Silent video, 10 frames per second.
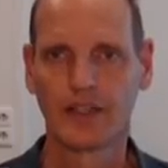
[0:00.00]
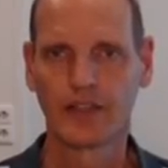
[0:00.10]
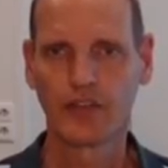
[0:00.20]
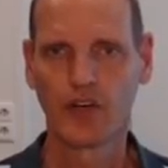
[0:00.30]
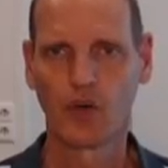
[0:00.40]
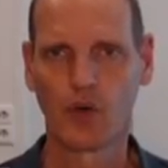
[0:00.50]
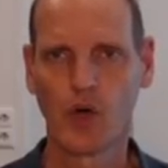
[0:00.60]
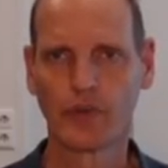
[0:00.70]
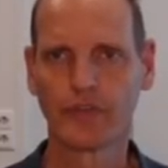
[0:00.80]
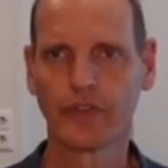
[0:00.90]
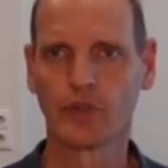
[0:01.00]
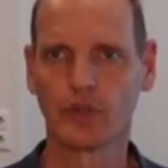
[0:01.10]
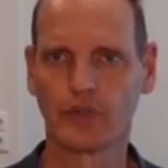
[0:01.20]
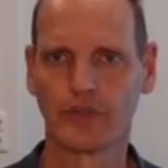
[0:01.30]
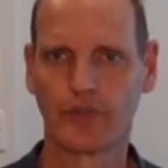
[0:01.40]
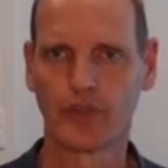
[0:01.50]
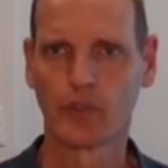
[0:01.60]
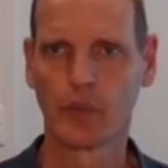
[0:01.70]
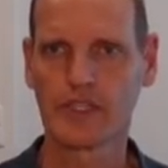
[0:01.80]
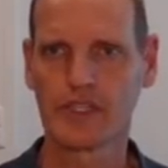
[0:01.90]
So, overview for
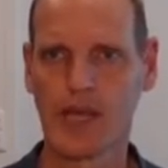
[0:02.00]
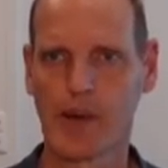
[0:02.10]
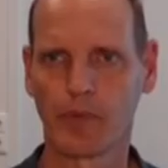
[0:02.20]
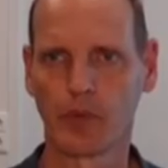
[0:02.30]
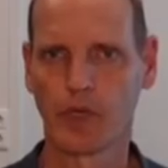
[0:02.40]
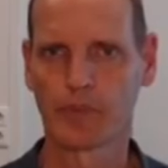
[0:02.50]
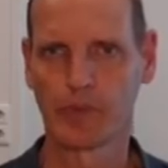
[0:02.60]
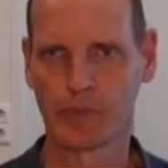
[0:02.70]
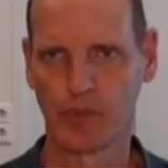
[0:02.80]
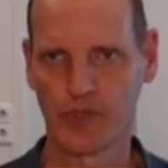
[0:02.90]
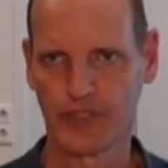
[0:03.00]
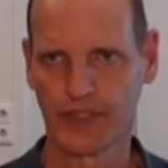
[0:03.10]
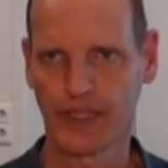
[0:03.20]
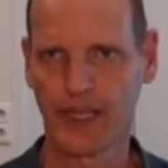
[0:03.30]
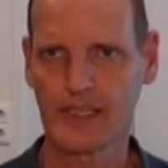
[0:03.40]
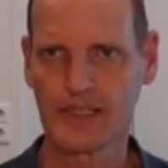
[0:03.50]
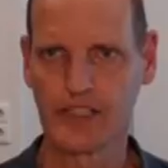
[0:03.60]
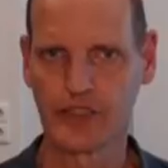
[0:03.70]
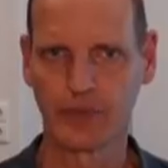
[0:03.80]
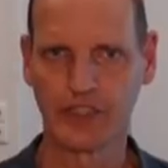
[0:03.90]
the one sample, one proportion case,
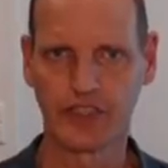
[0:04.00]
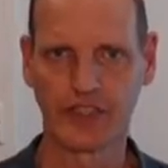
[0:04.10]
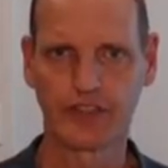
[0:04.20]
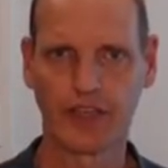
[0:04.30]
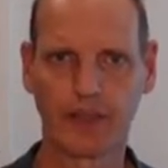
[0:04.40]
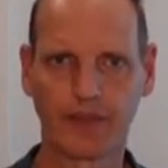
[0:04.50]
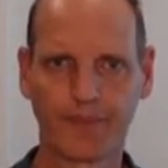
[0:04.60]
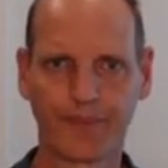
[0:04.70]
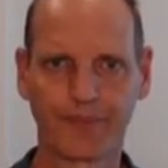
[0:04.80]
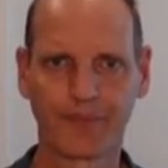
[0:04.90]
situation 10.